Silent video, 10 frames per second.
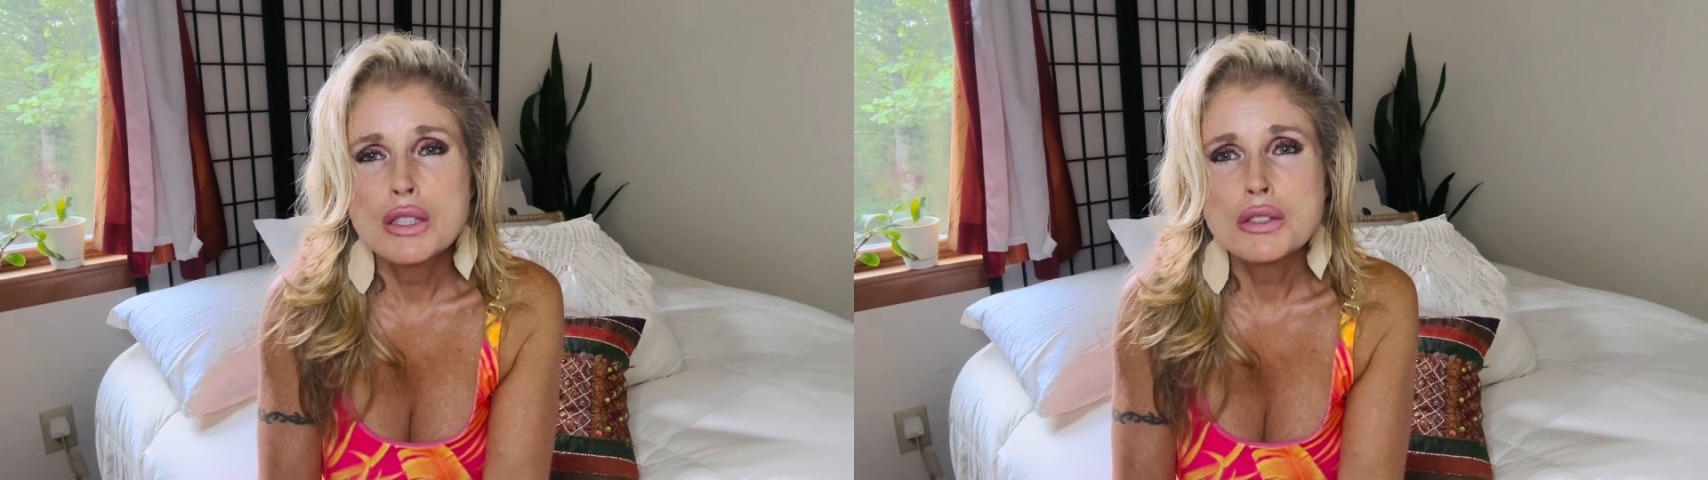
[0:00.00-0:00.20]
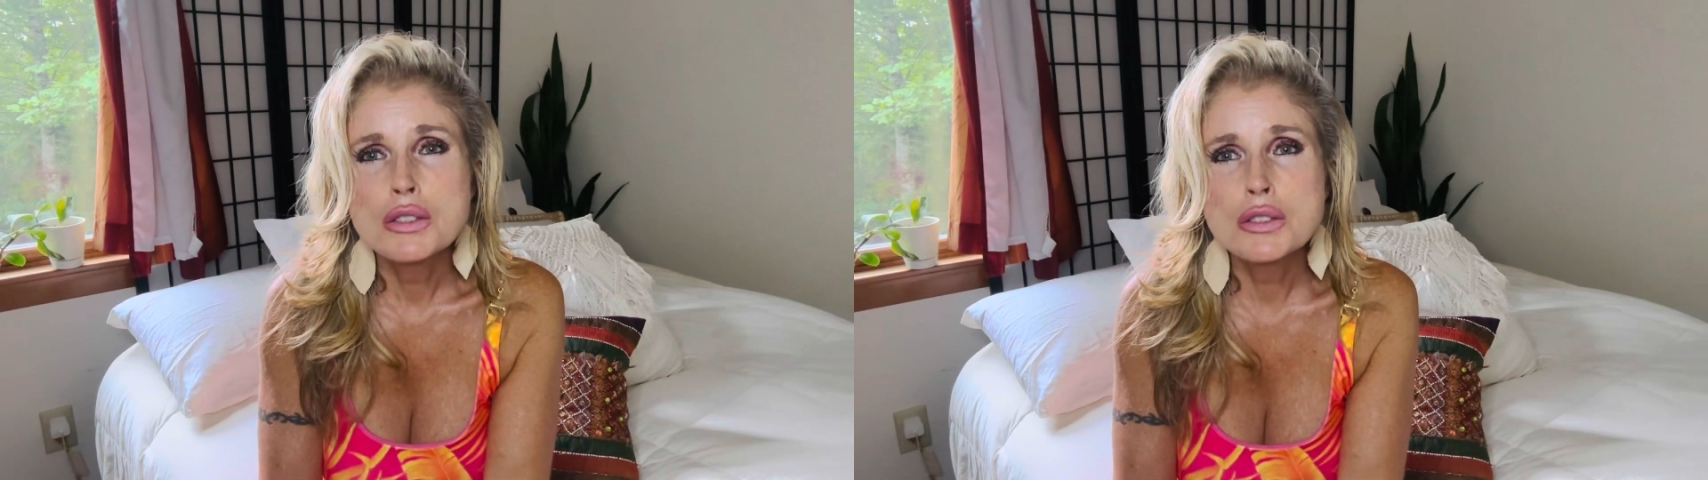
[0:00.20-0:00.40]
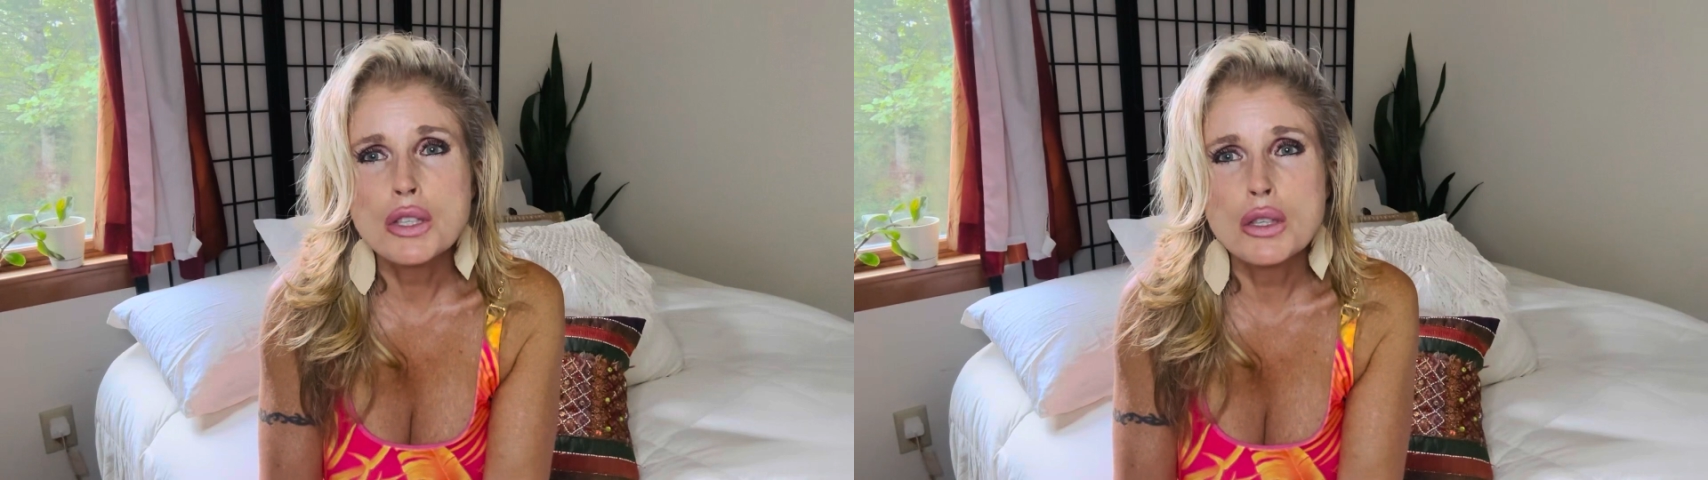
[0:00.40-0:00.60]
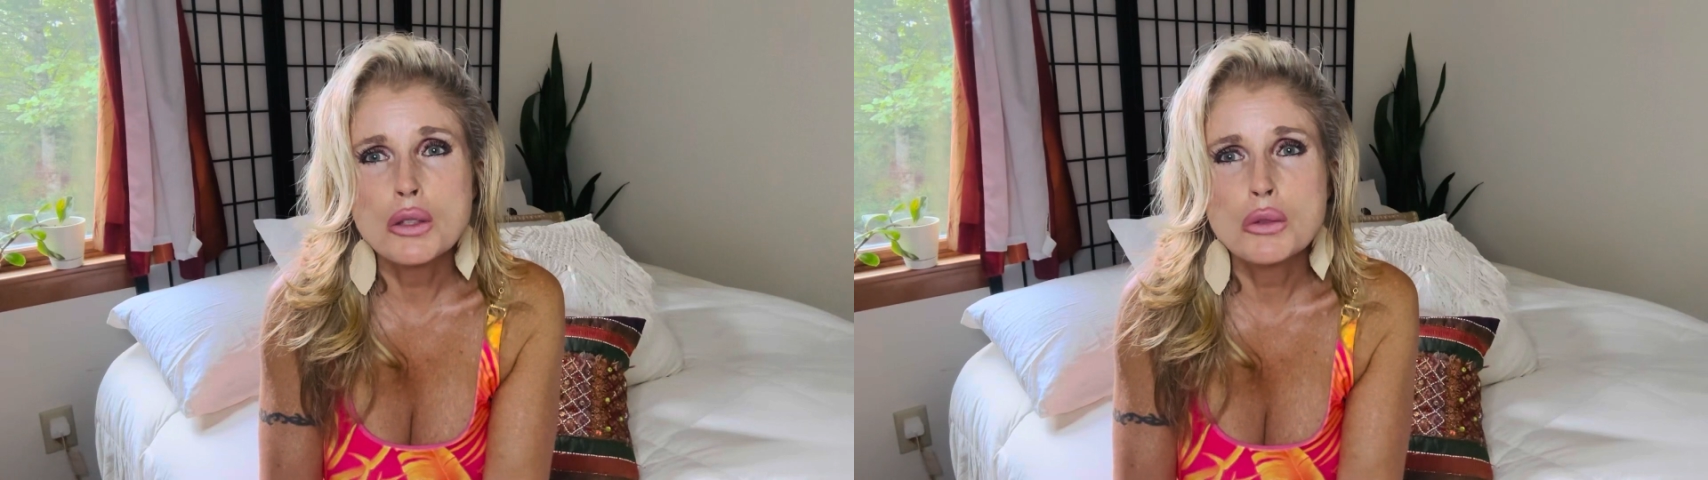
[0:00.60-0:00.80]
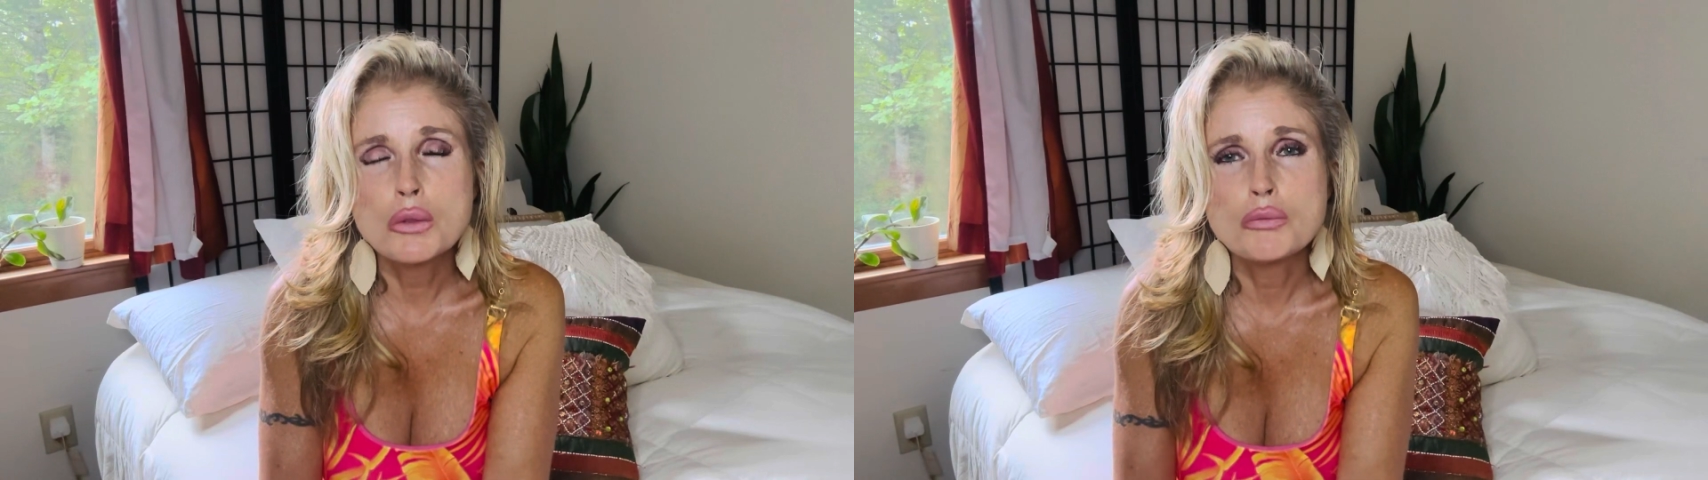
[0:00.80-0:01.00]

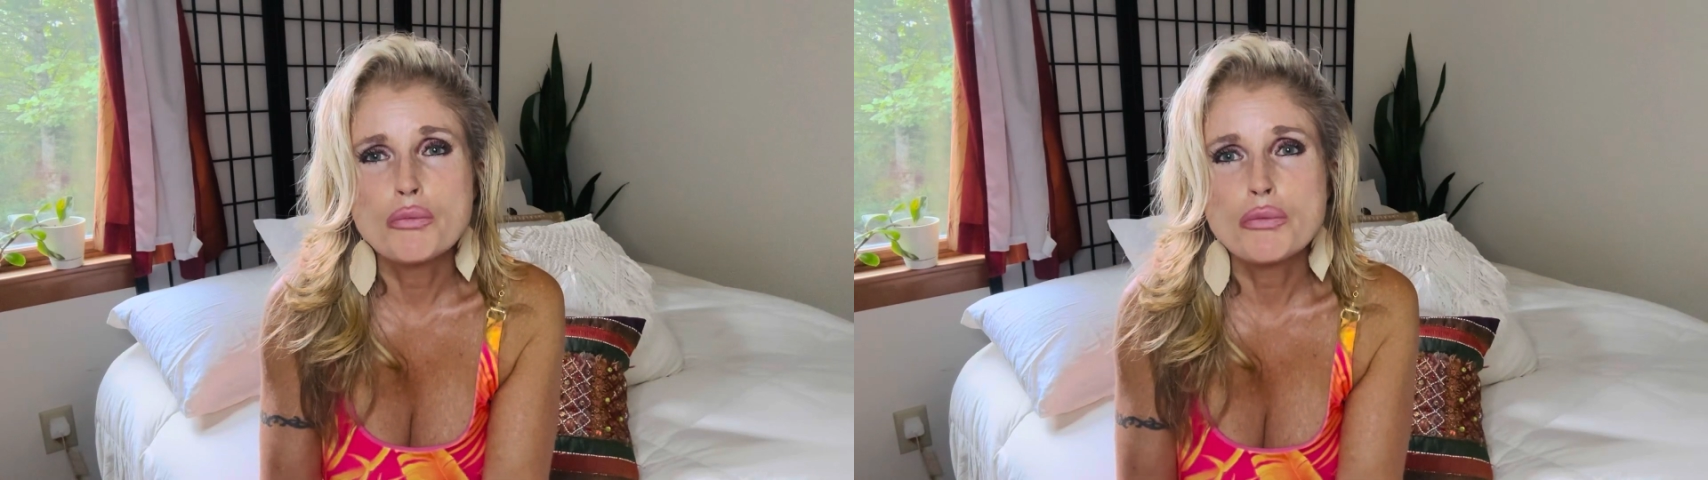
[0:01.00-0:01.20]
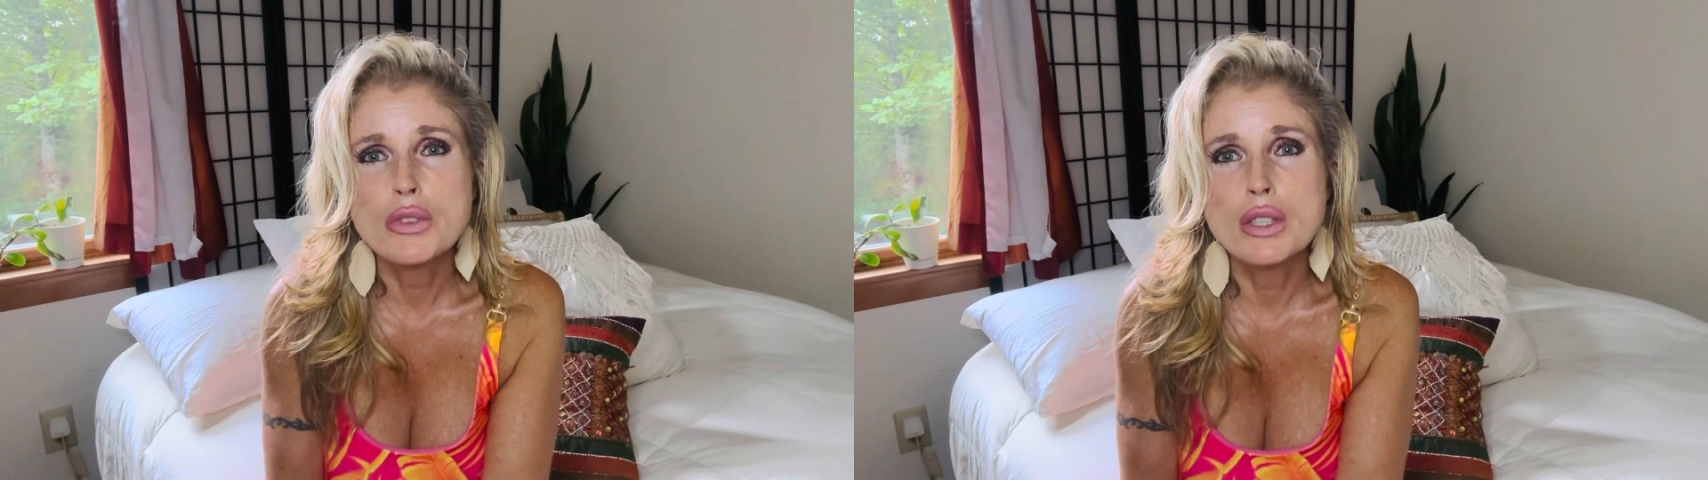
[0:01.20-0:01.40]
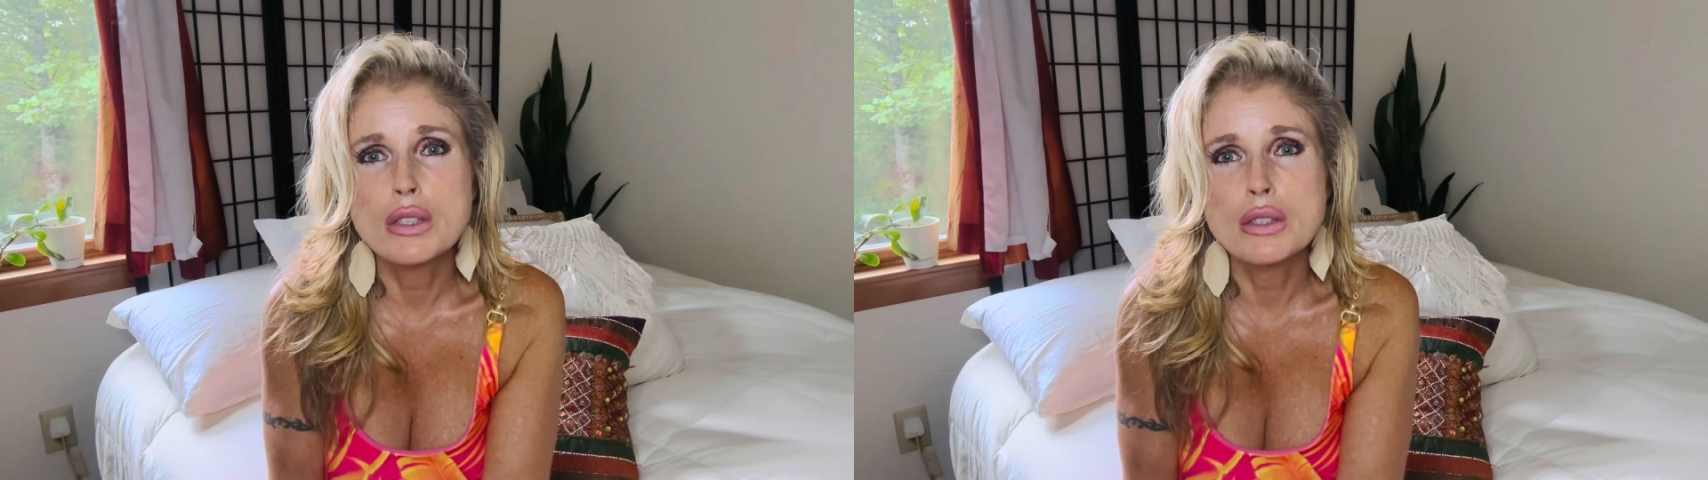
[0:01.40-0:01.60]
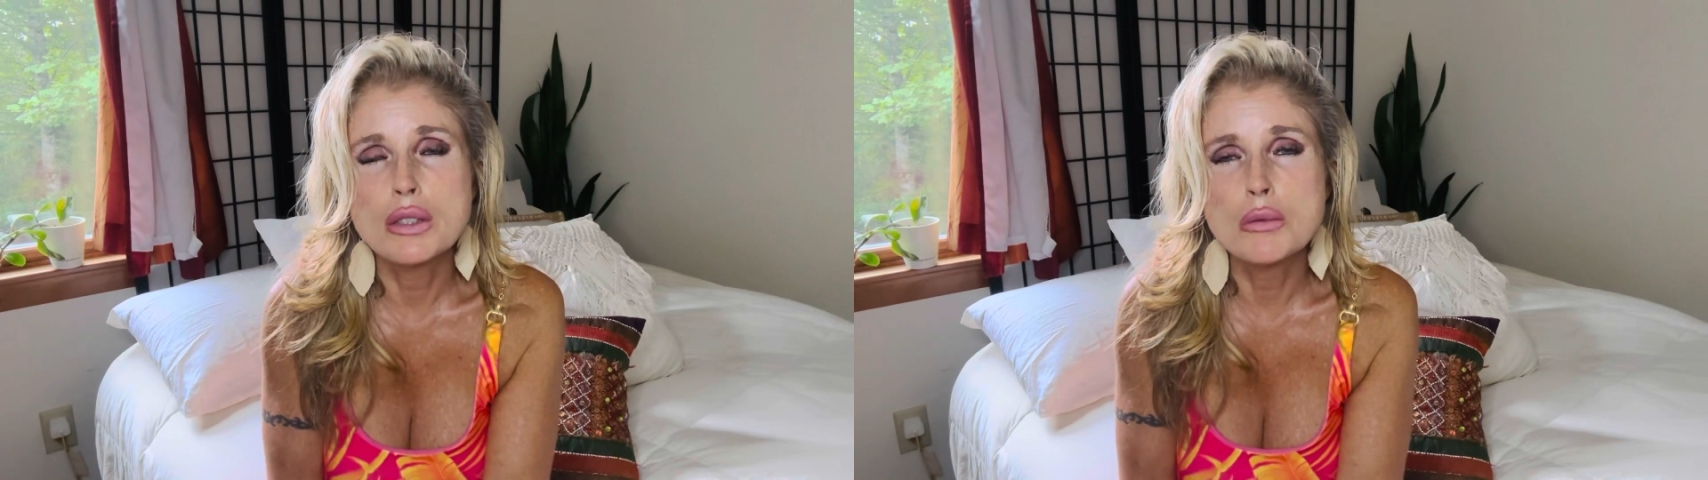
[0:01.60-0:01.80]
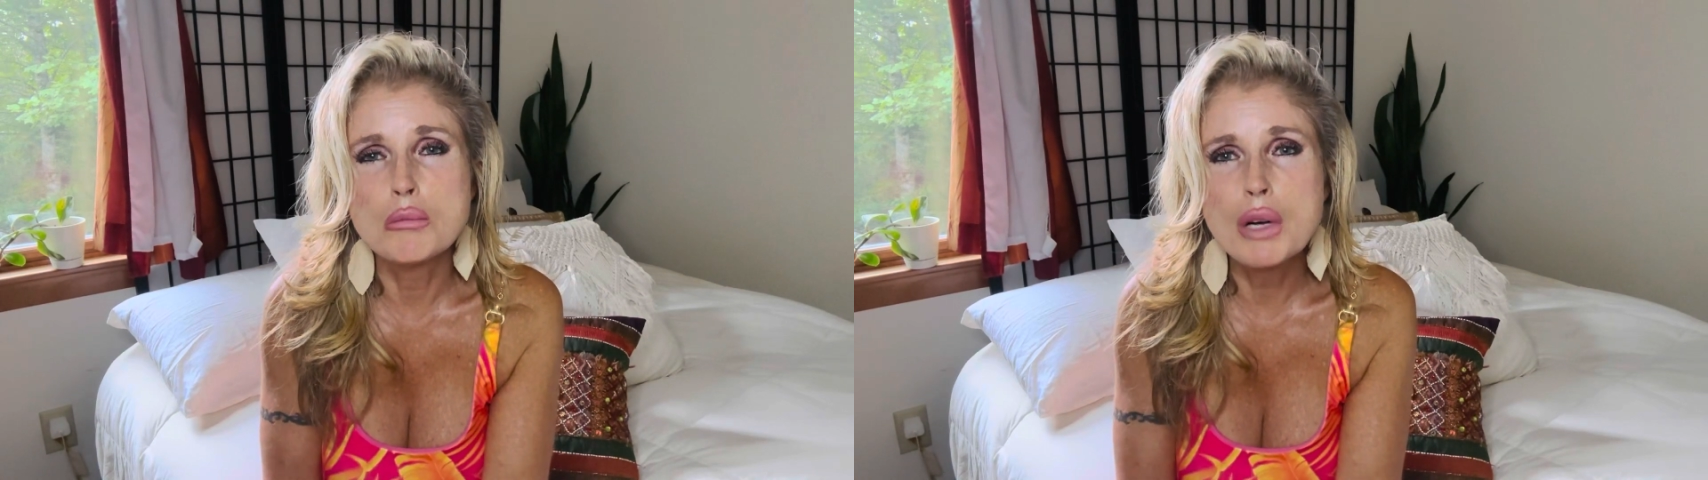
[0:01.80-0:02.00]
So
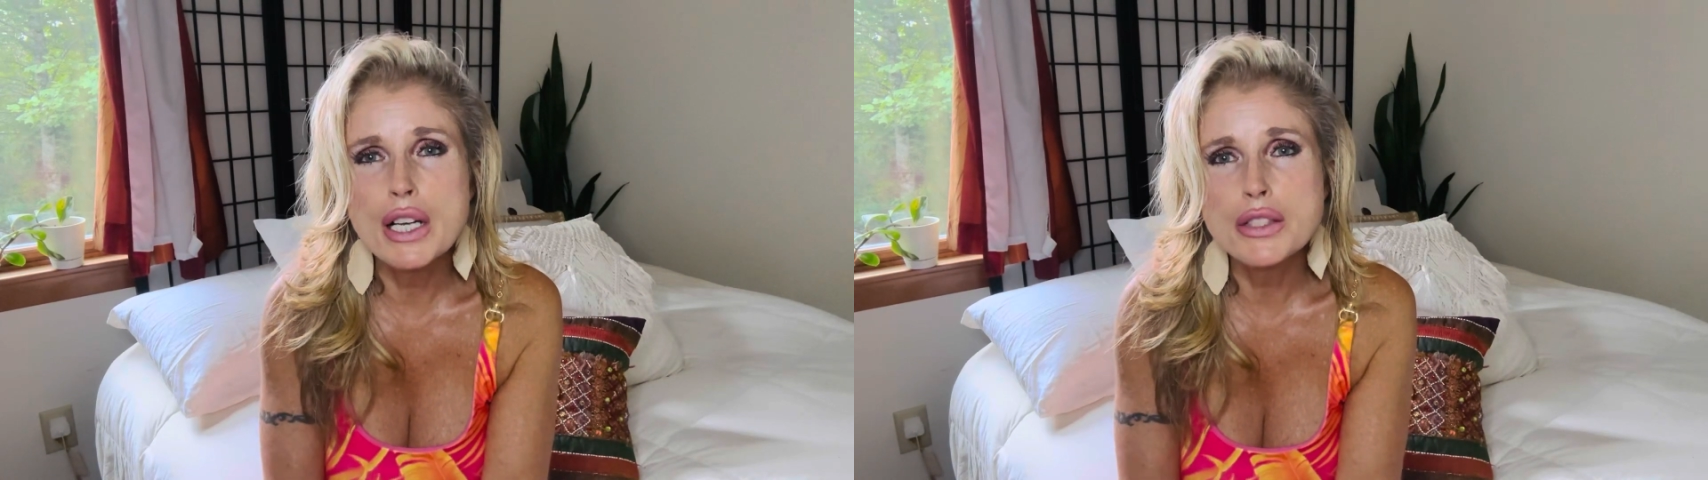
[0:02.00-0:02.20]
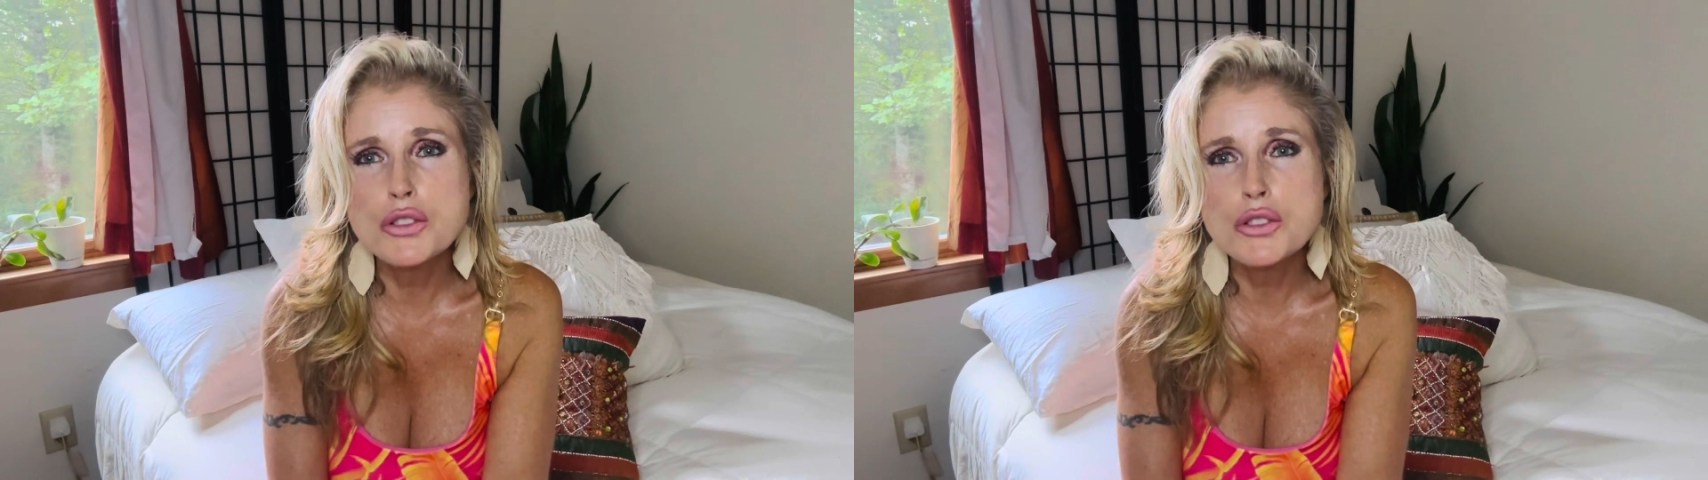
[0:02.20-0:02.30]
my